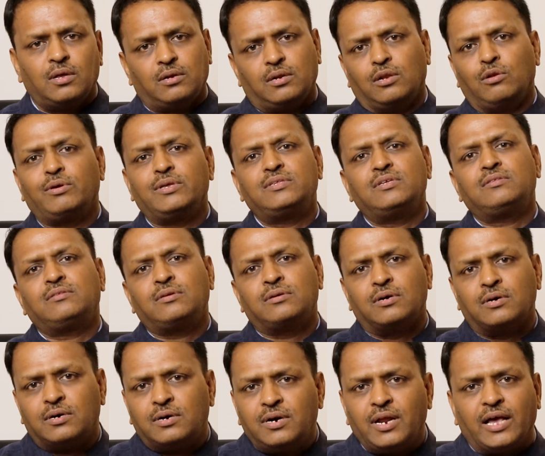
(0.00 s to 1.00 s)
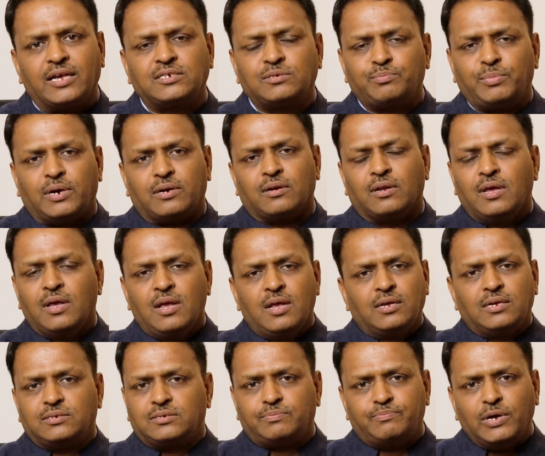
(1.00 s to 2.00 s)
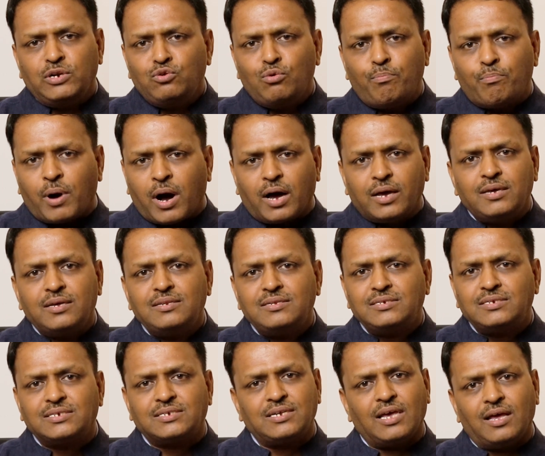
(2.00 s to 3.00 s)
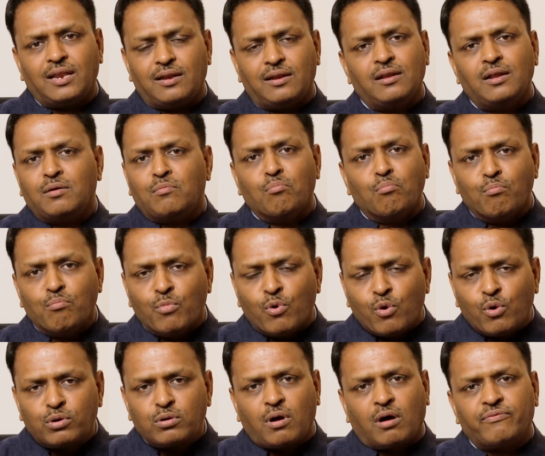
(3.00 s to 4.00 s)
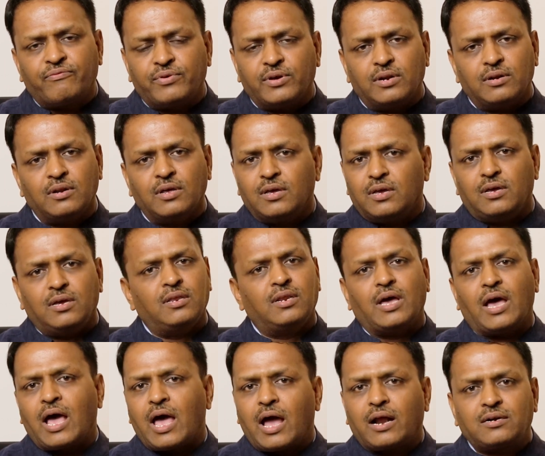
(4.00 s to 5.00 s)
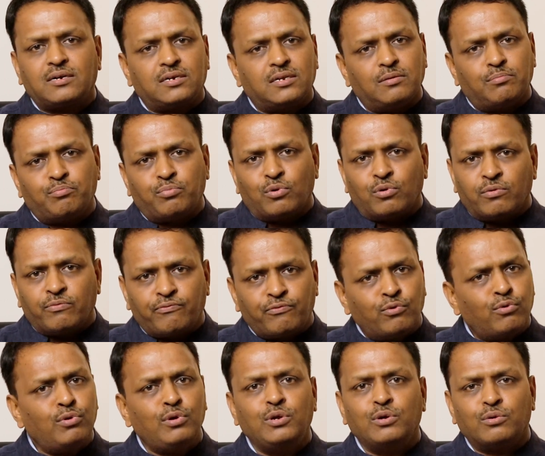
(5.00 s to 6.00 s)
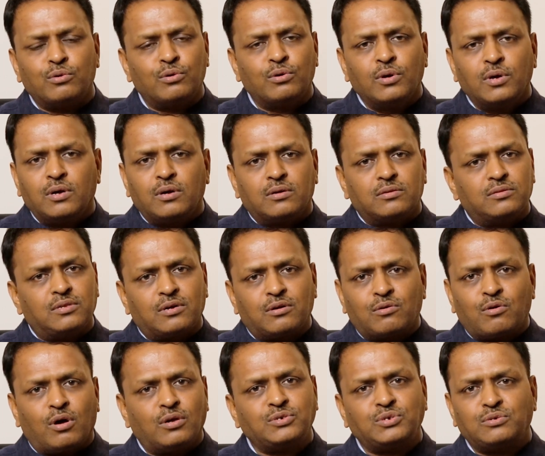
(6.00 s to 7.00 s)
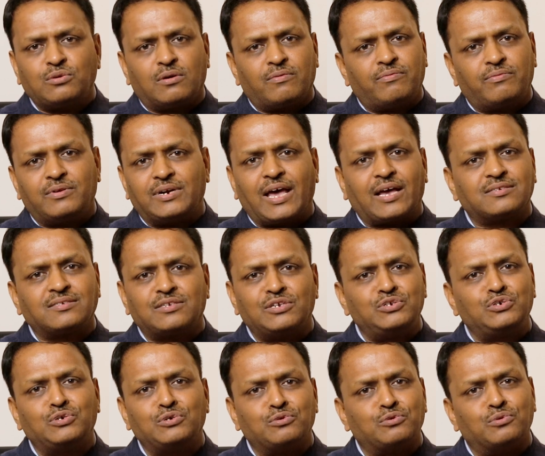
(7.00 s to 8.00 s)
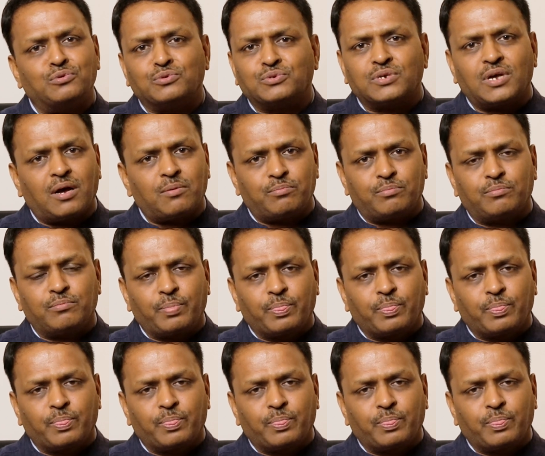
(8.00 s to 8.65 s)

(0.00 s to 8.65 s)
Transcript: Now look at the third aspect. When you buy and sell more often in an active portfolio, the cost of taxation goes up,